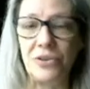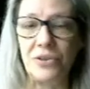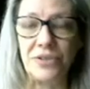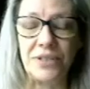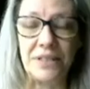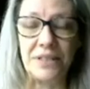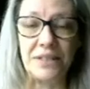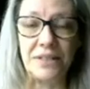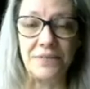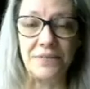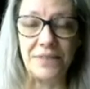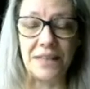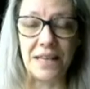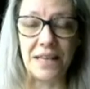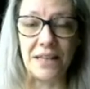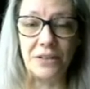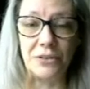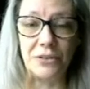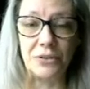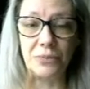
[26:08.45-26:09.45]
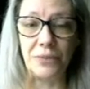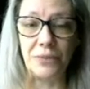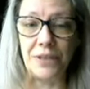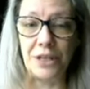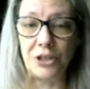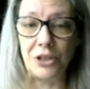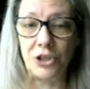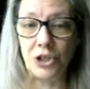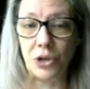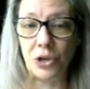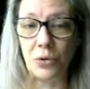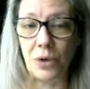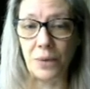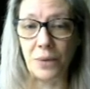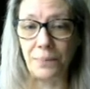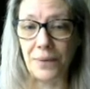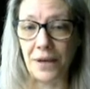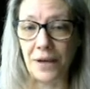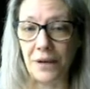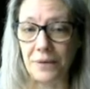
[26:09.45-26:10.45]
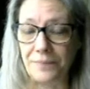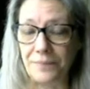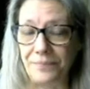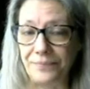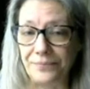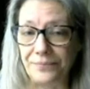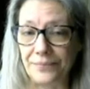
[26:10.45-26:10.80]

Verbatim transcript: significators when they show up um,